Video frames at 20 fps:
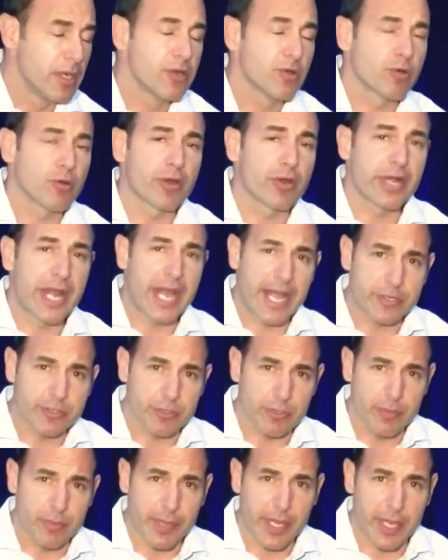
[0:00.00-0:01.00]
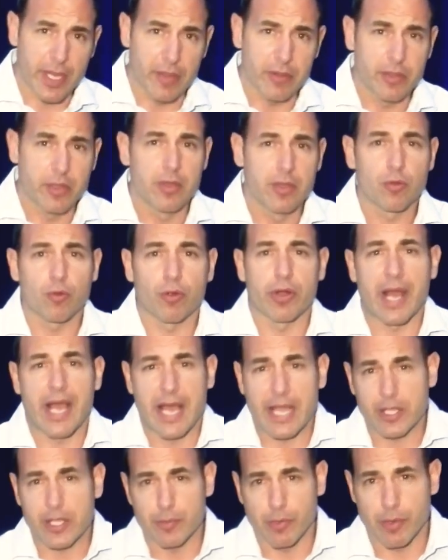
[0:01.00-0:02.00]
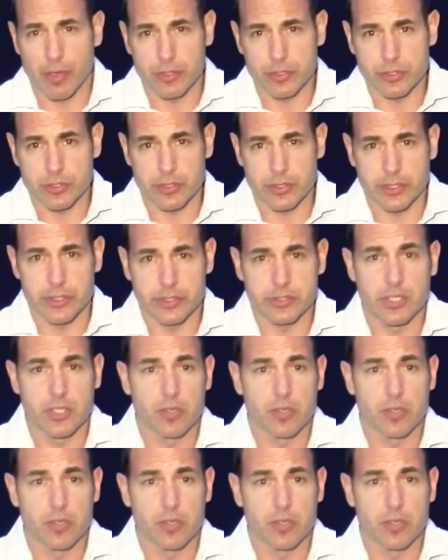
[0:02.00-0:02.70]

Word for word: or a naturopath, or an acupuncturist